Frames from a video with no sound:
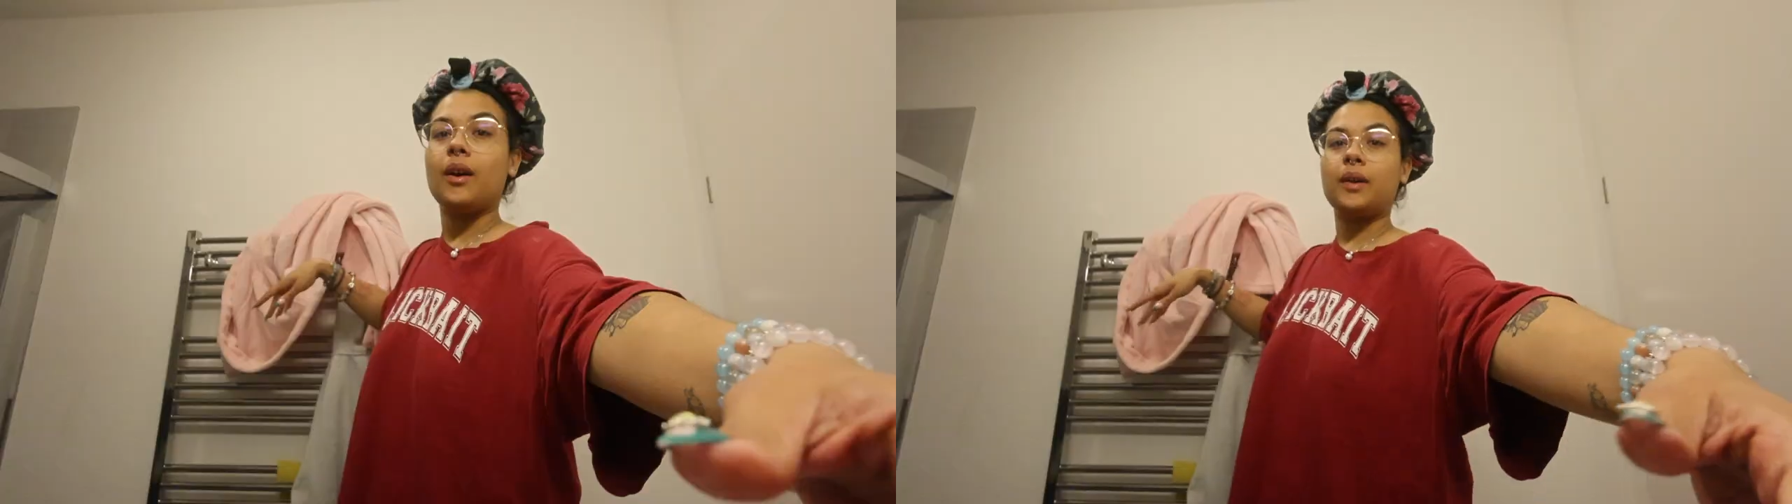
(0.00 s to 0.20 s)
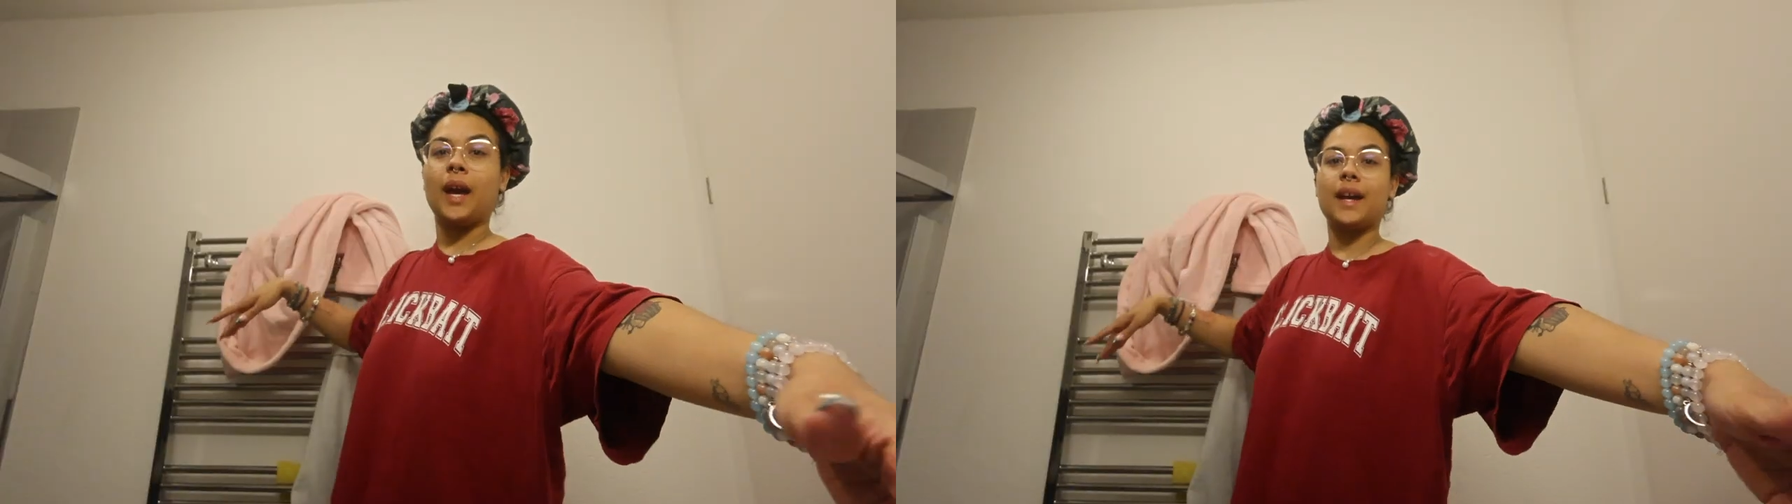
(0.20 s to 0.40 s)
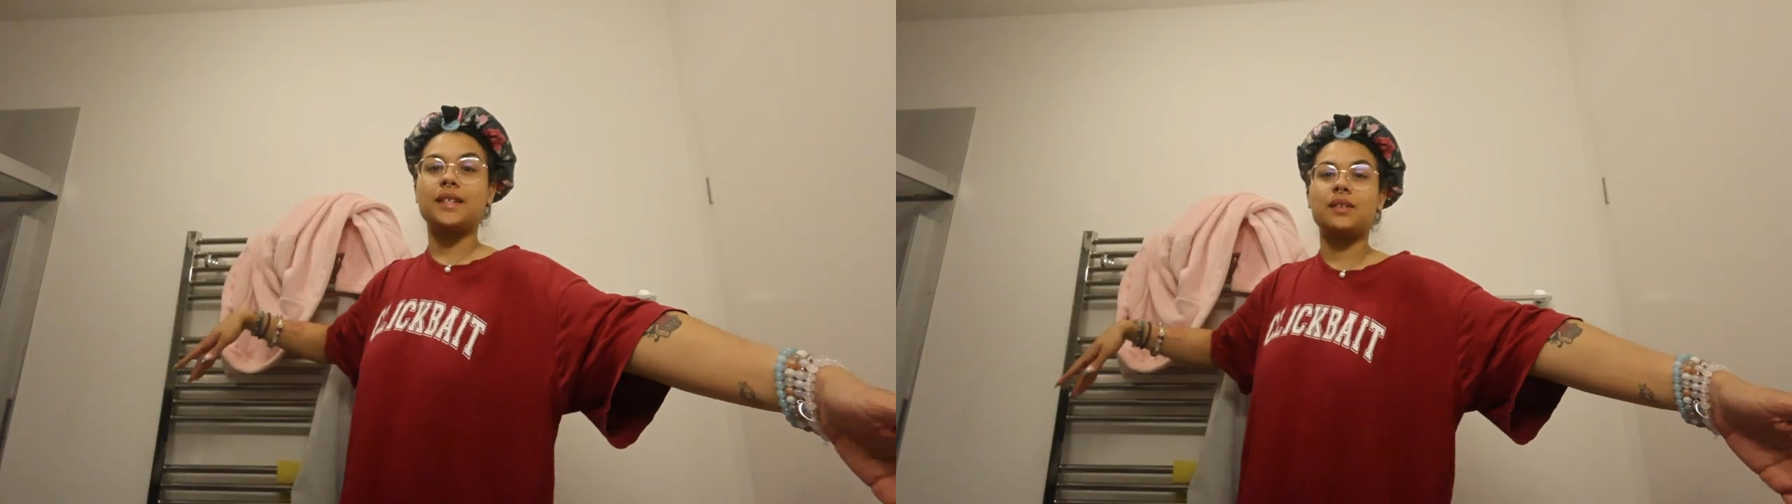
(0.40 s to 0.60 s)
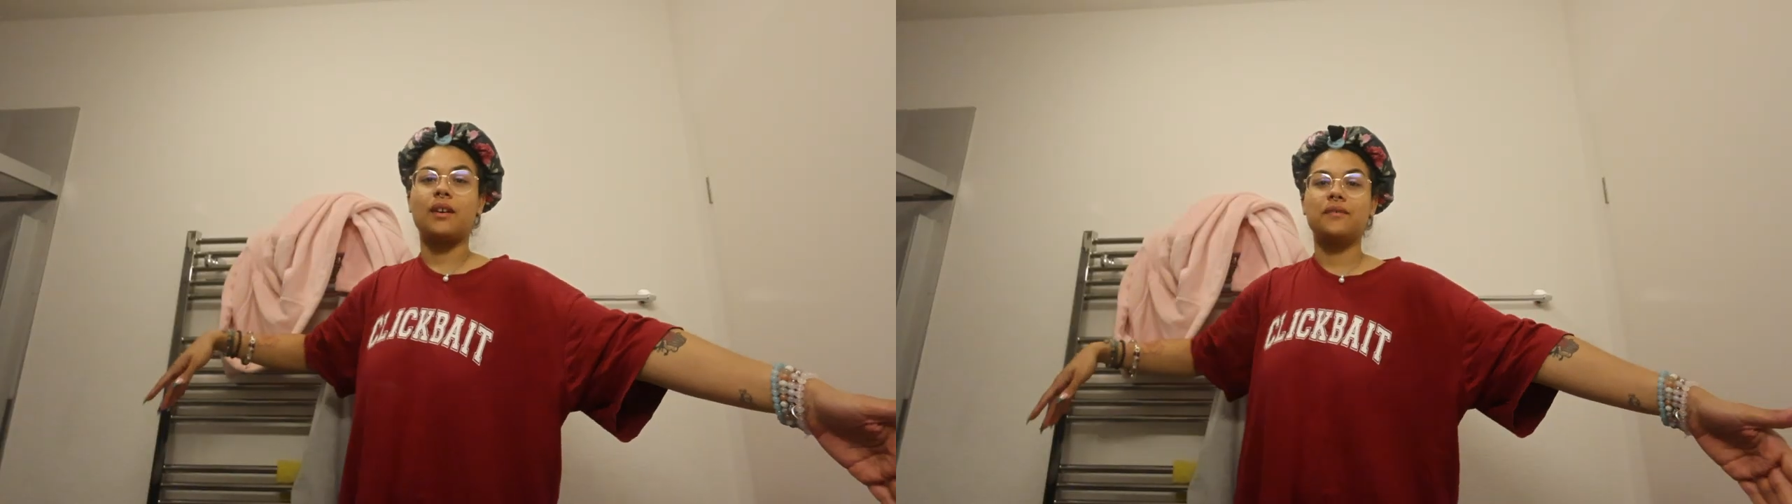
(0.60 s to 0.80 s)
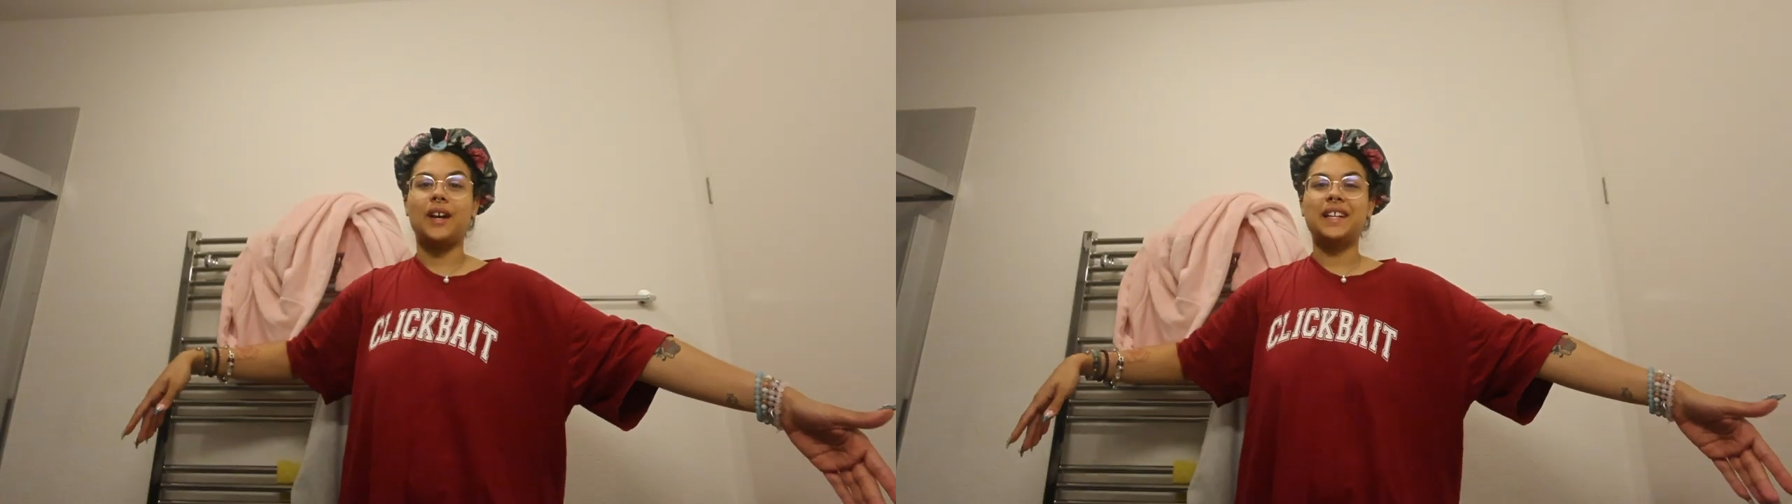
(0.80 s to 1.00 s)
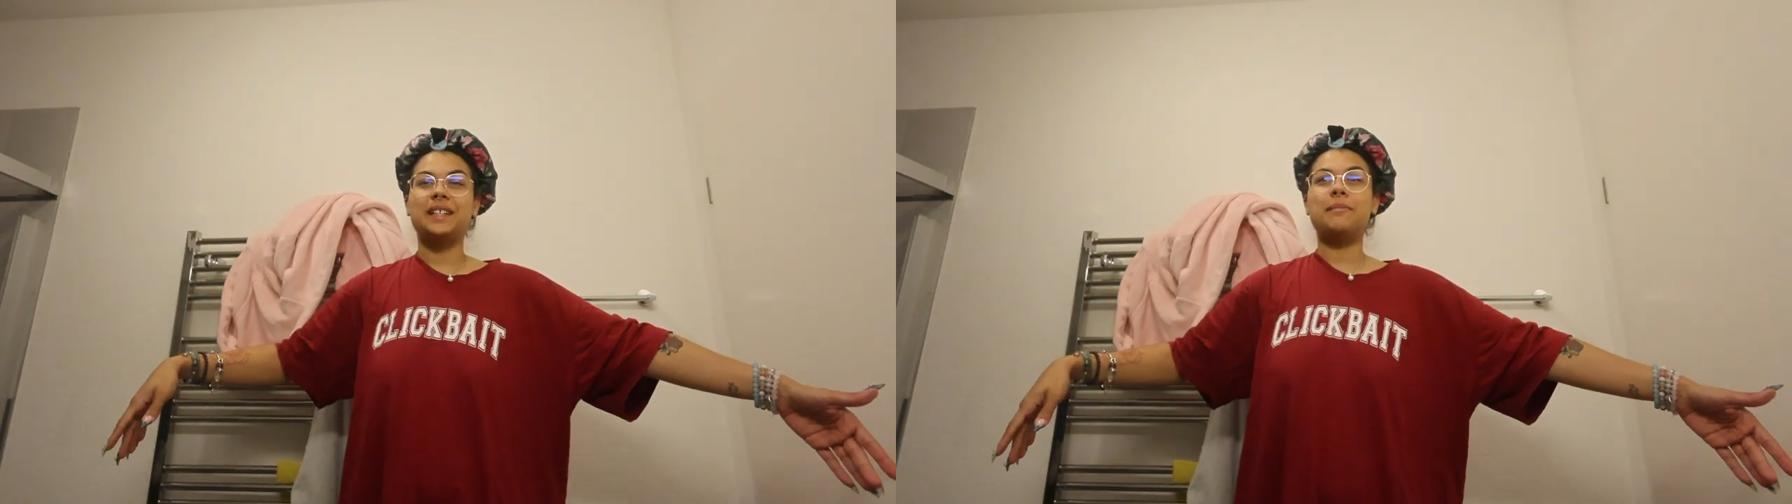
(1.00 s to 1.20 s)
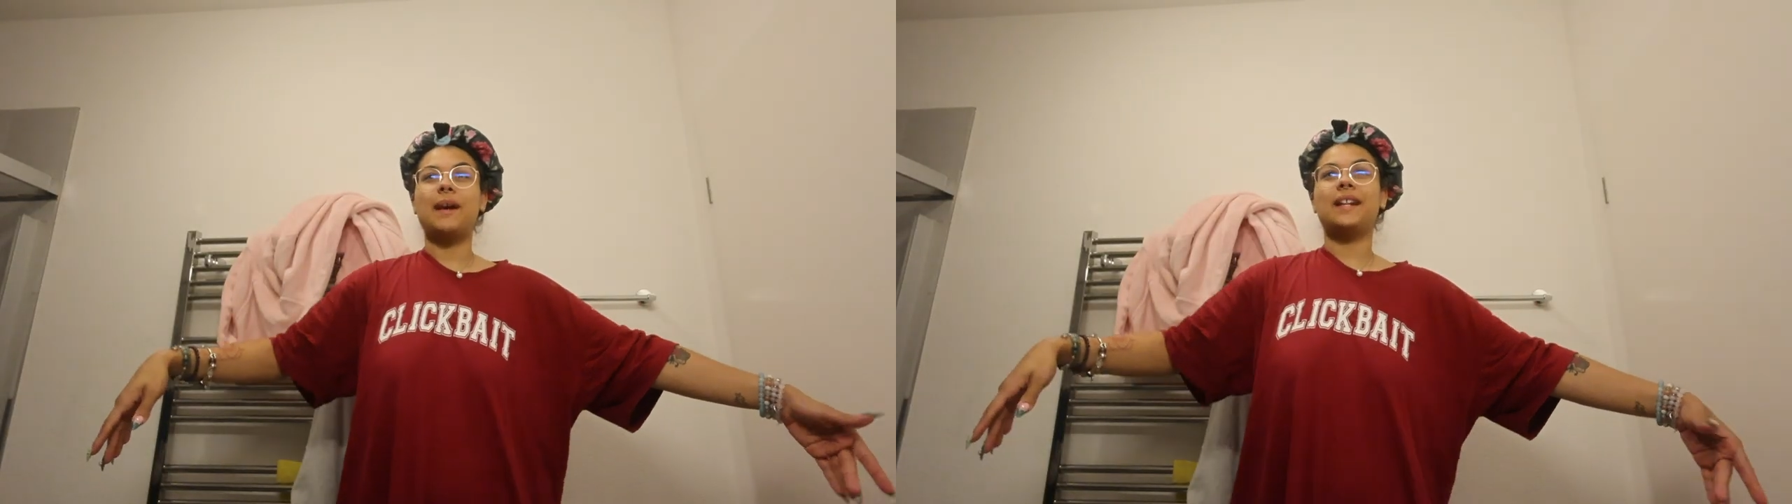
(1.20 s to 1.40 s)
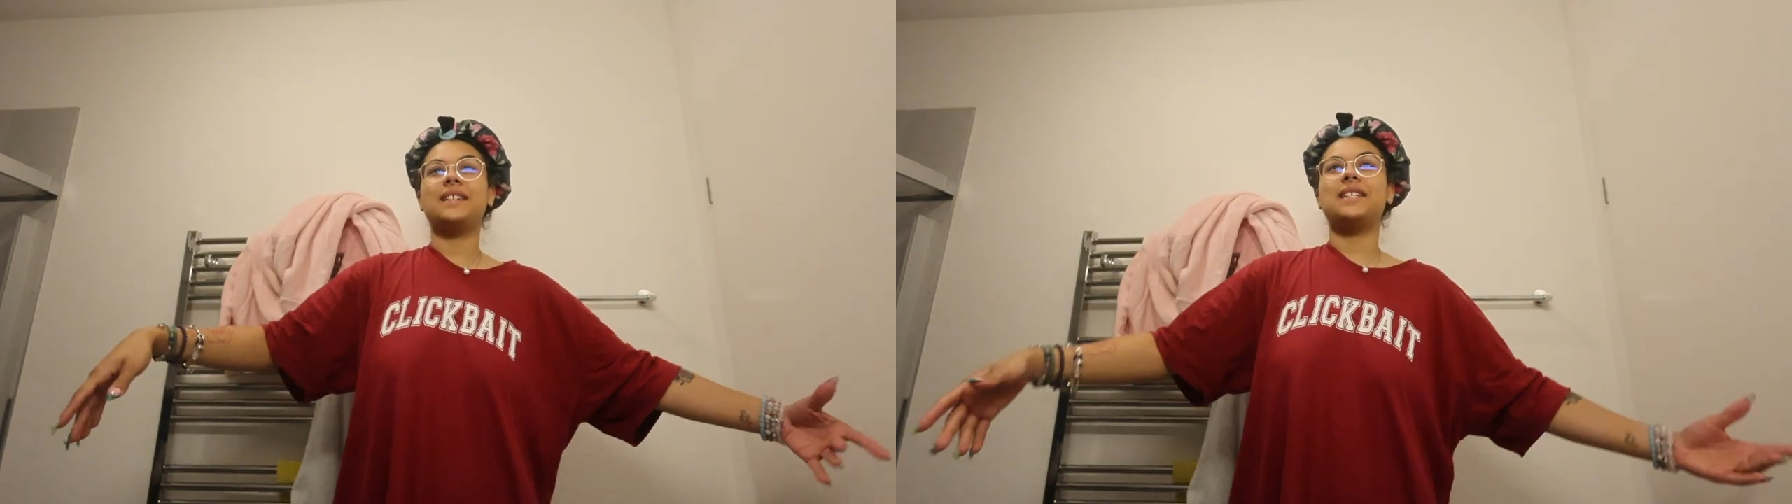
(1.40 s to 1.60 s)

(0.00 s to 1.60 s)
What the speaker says: Okay, so I finally managed